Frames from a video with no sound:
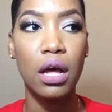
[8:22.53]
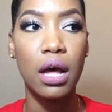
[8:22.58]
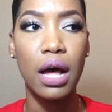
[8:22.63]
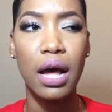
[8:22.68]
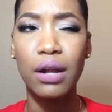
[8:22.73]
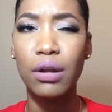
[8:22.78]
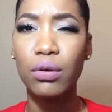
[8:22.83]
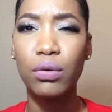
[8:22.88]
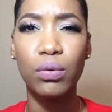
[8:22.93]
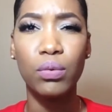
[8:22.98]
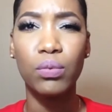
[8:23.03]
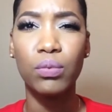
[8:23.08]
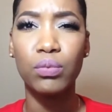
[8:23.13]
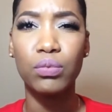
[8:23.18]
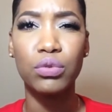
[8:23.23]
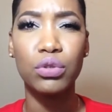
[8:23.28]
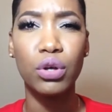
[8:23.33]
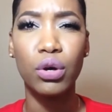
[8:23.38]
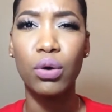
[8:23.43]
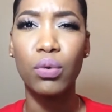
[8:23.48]
I don't
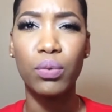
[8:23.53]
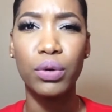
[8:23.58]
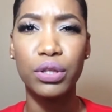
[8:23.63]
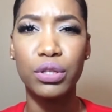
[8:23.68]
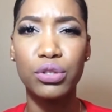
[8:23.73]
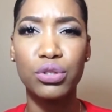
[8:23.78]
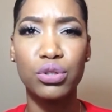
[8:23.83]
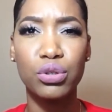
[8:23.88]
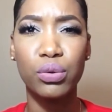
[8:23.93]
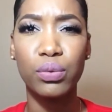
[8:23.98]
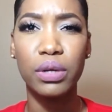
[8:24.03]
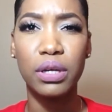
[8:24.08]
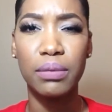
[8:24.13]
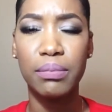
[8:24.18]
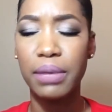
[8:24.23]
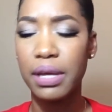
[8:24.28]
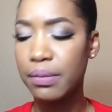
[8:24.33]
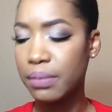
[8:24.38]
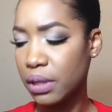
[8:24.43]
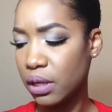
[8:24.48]
know what the dewy,
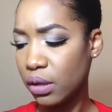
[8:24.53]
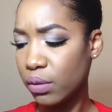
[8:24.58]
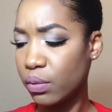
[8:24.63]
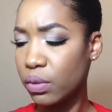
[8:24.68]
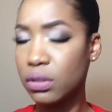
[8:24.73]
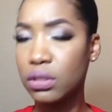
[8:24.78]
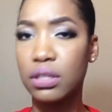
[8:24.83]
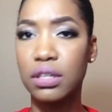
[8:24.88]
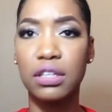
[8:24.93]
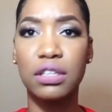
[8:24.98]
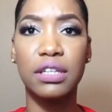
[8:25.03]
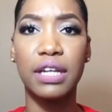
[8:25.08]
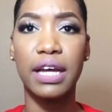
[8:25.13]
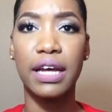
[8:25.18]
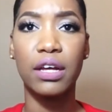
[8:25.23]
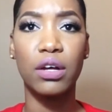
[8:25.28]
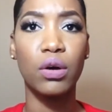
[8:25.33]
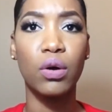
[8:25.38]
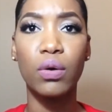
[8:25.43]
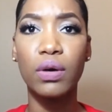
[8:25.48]
maybe it will look
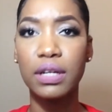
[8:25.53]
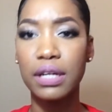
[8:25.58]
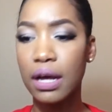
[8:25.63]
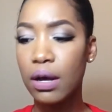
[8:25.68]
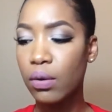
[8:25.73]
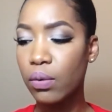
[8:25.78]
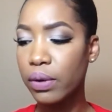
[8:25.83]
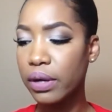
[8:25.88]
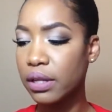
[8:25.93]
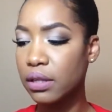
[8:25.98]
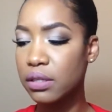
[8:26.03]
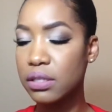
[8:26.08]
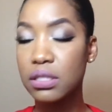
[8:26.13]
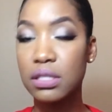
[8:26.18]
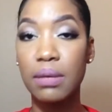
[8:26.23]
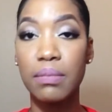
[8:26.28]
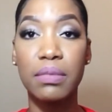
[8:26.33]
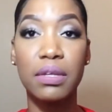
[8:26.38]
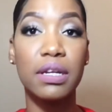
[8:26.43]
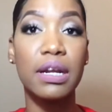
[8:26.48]
like coconut oil or
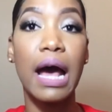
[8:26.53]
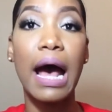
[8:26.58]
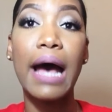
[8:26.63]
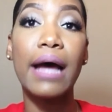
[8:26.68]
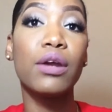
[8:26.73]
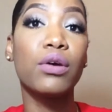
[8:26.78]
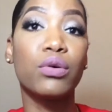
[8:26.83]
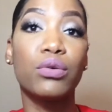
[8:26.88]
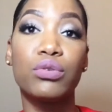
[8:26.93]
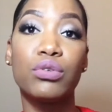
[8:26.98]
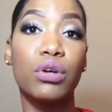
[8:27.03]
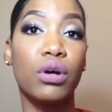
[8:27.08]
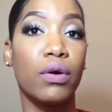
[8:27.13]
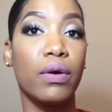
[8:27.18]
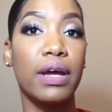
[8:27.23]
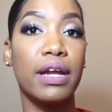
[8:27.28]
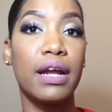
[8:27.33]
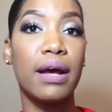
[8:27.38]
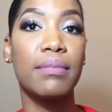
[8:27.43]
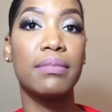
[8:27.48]
something. I don't know.
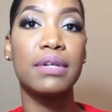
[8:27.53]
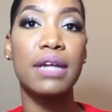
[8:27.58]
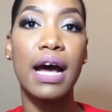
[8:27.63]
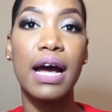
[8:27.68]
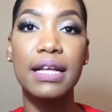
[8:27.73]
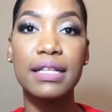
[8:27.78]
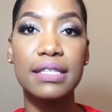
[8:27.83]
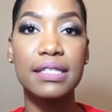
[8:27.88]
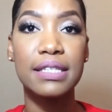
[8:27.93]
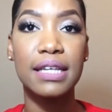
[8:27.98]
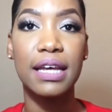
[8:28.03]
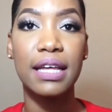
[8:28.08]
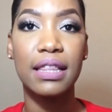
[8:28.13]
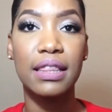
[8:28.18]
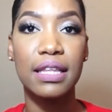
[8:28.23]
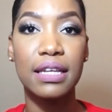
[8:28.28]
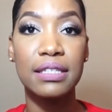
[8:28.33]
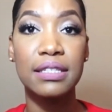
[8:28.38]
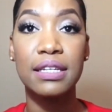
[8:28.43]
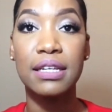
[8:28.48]
And I'm not saying
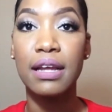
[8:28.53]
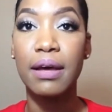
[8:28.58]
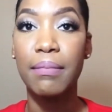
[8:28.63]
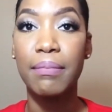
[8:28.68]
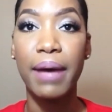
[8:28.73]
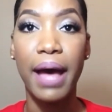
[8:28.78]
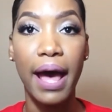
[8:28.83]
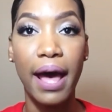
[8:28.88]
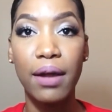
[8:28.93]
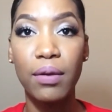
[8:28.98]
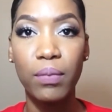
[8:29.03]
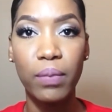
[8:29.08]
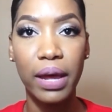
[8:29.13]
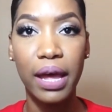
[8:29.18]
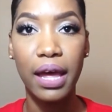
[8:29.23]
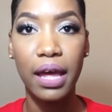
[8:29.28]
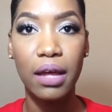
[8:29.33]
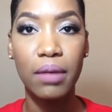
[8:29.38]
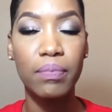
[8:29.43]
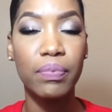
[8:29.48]
this in a bad
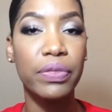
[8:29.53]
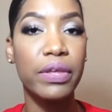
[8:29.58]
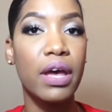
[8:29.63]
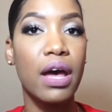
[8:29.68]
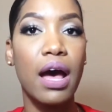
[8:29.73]
way.